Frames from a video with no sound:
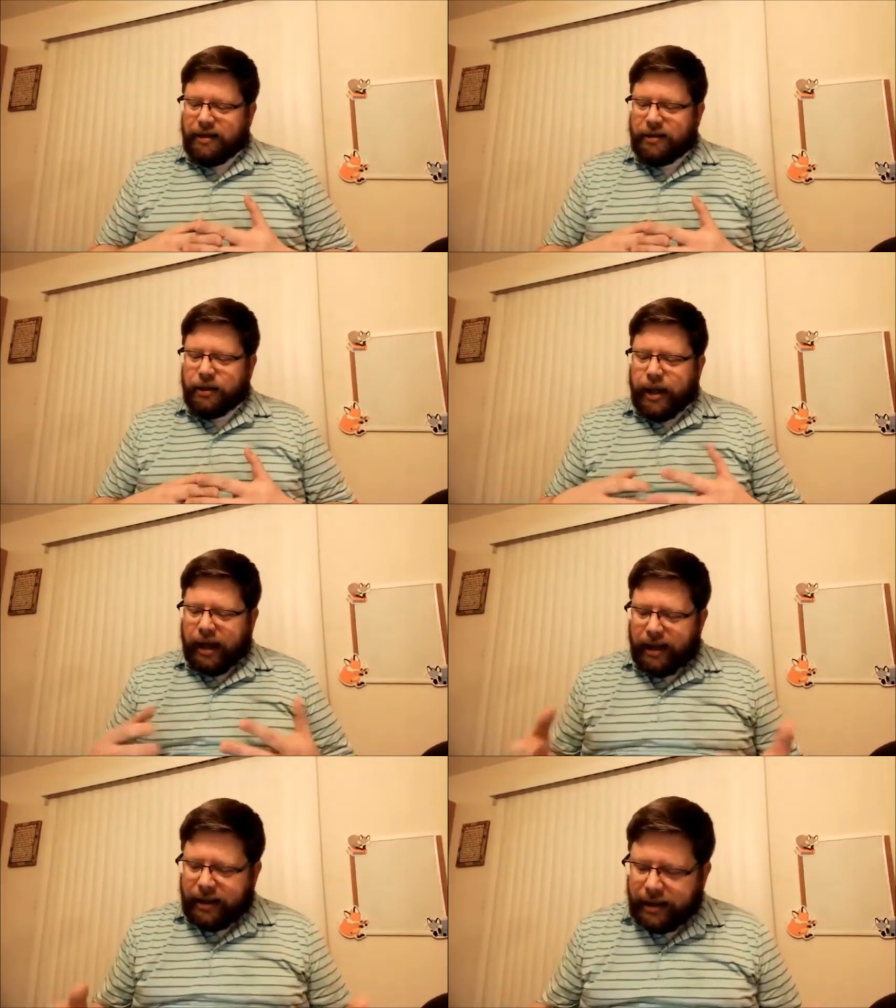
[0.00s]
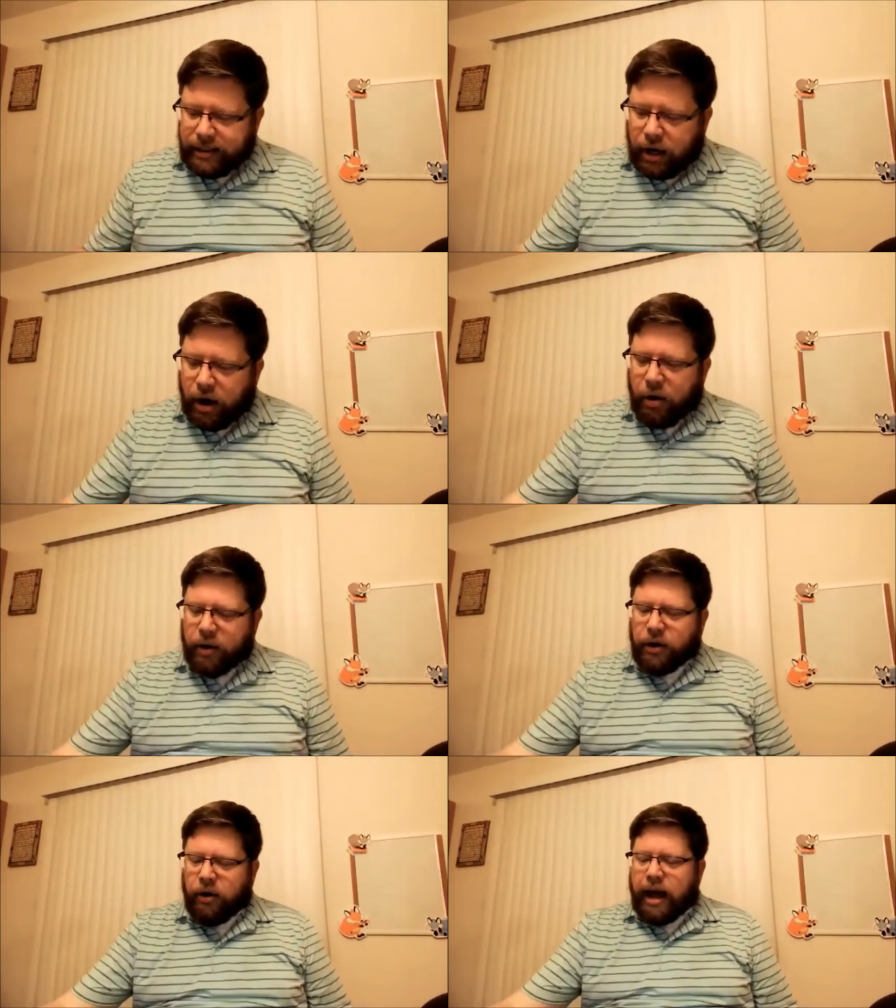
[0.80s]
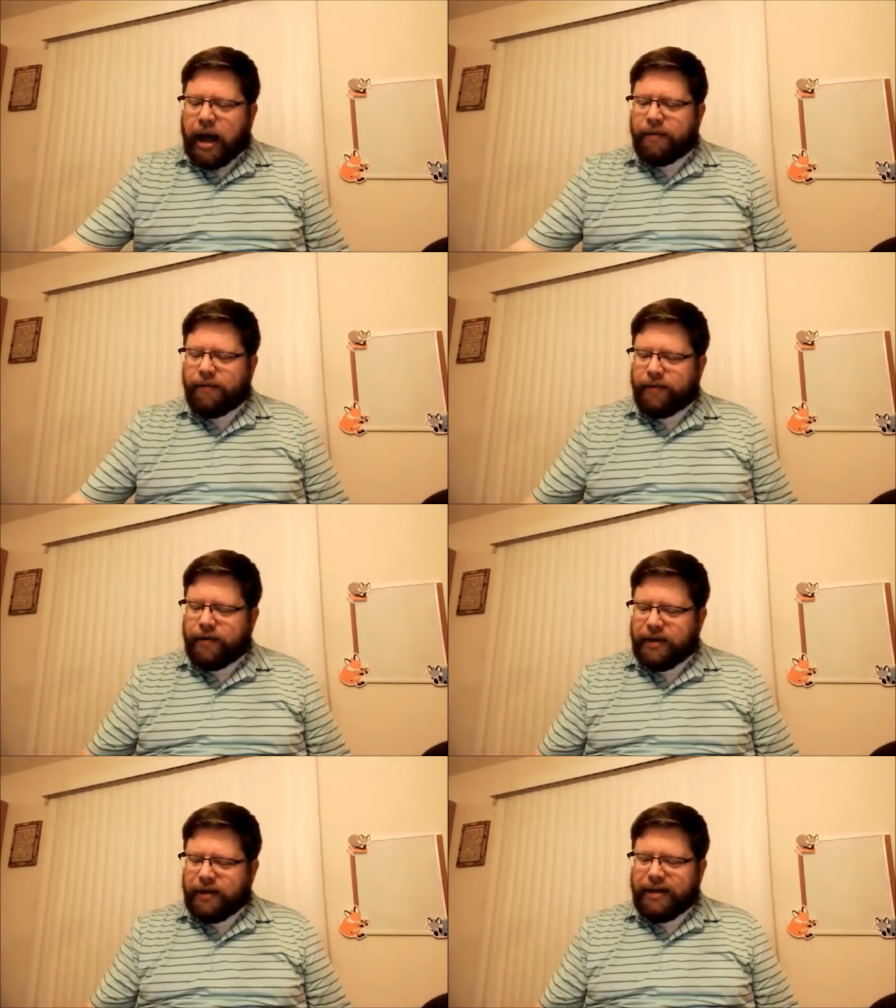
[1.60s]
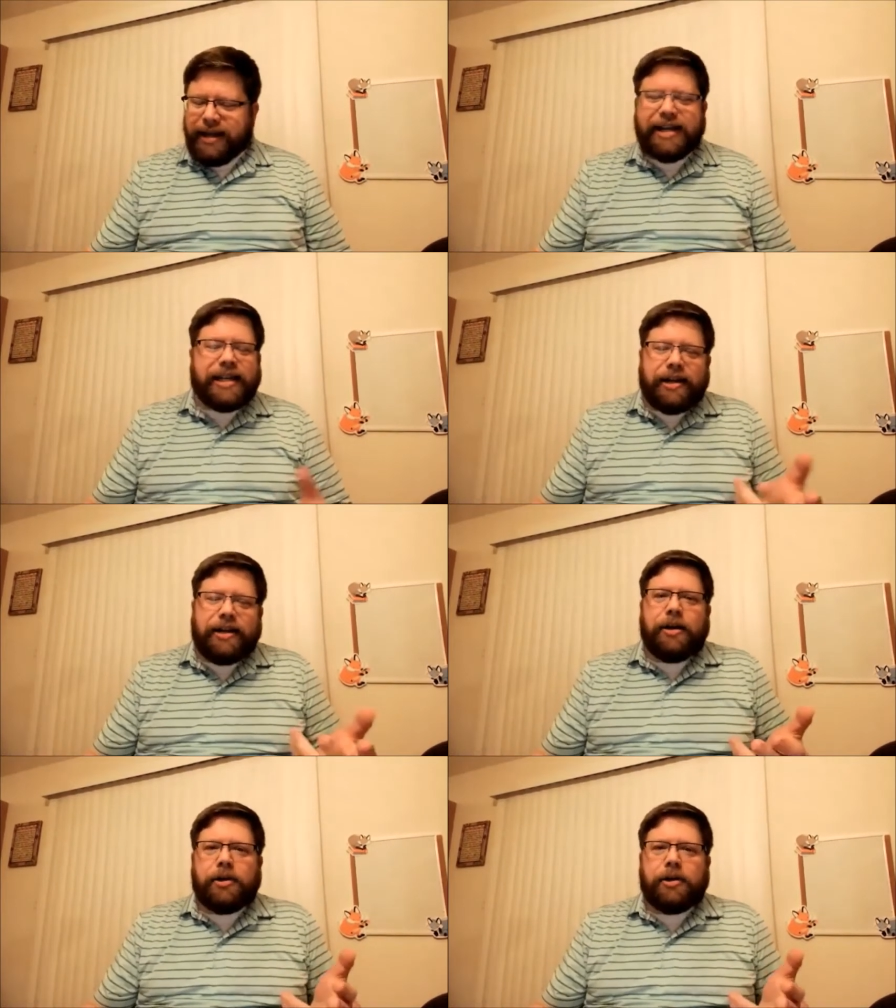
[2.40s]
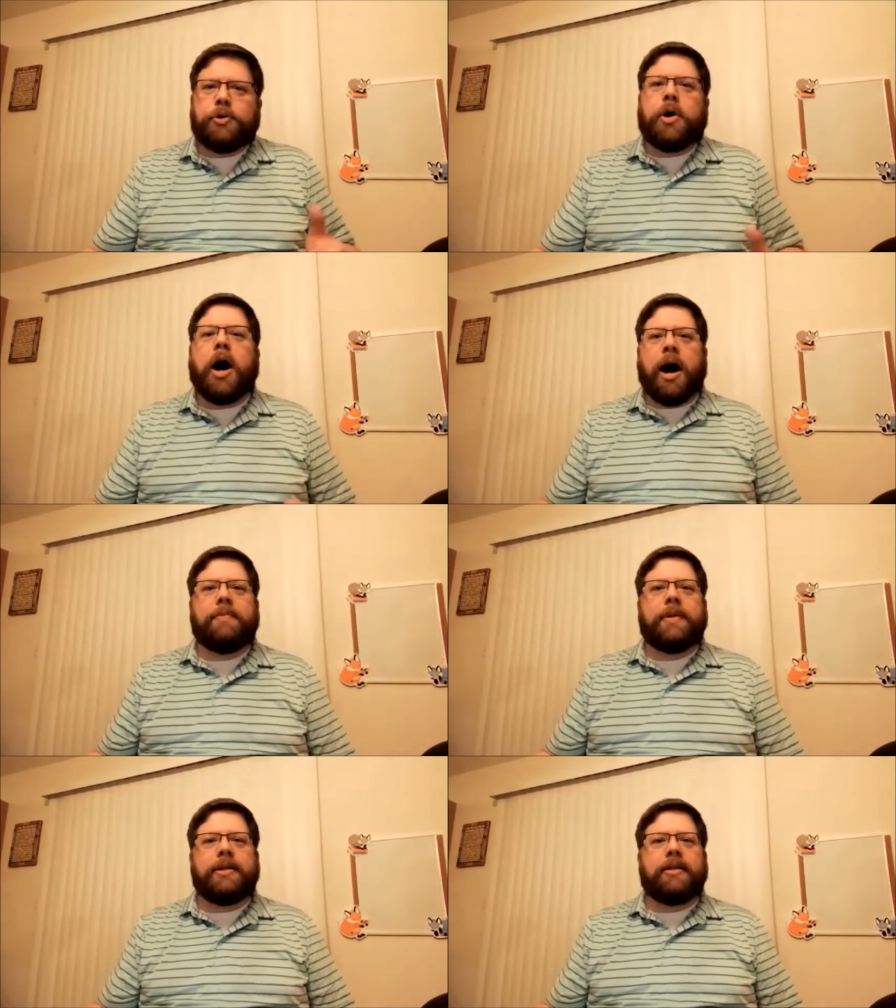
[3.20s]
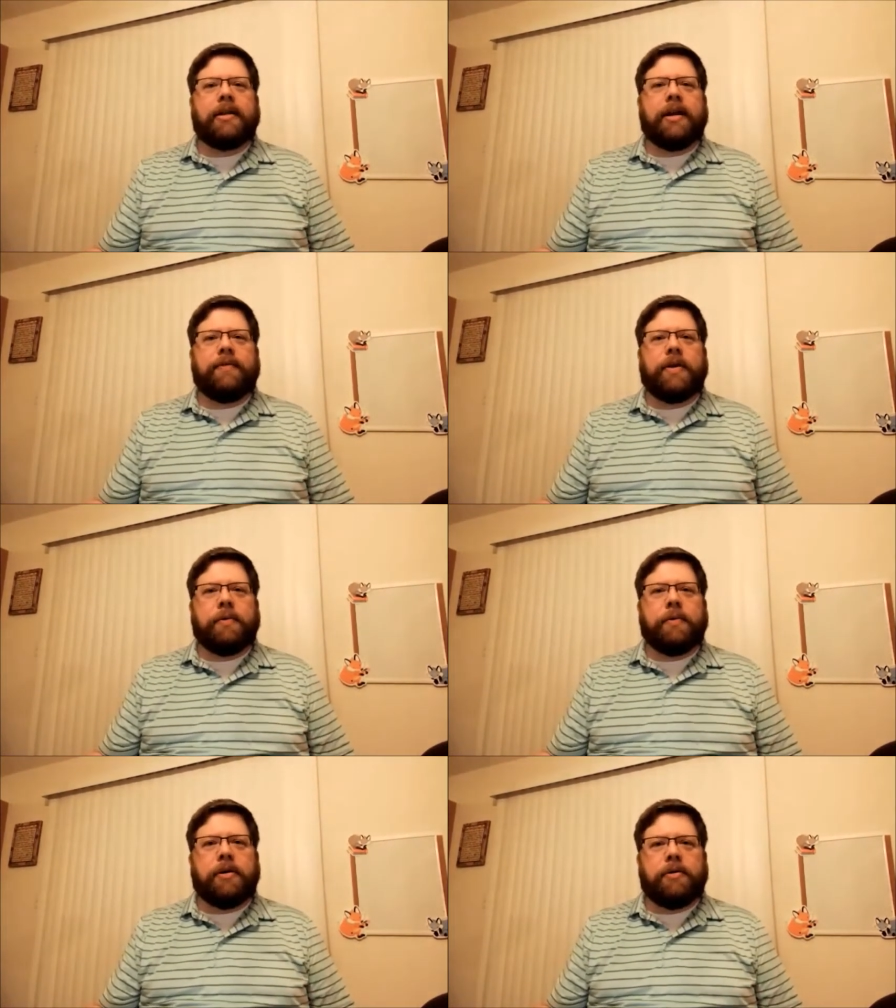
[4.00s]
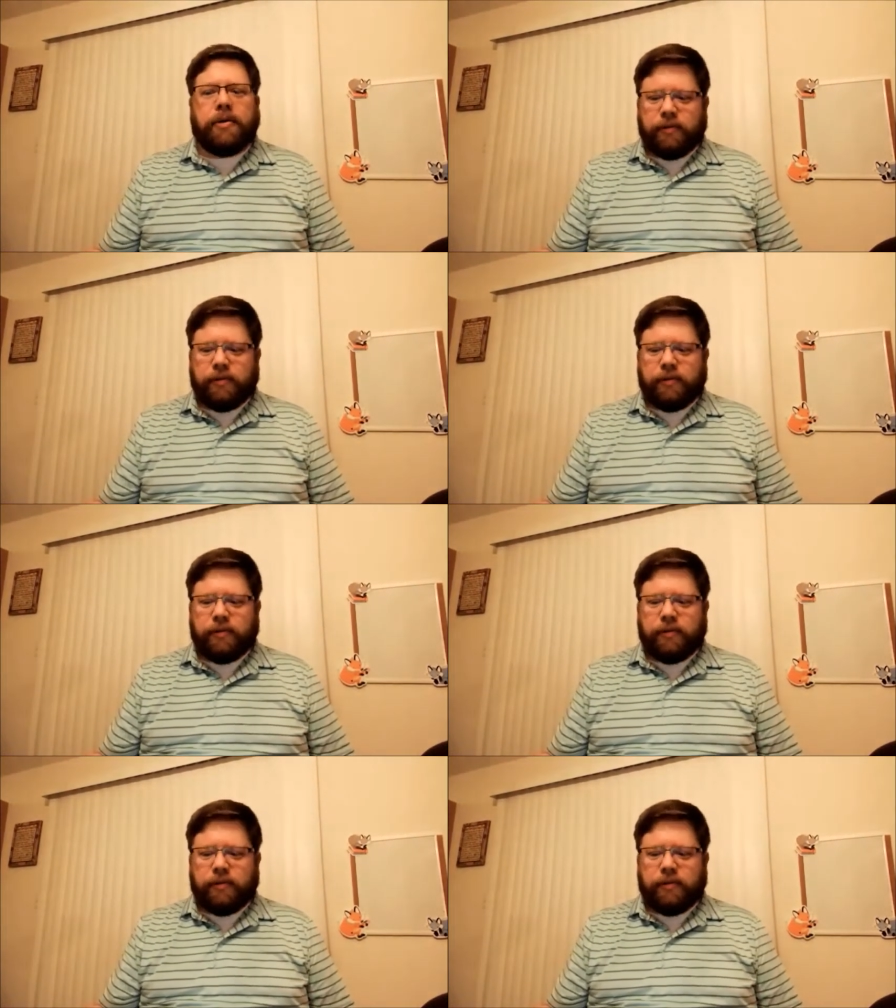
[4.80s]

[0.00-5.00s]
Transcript: so that his call on your life isn't dropped if you will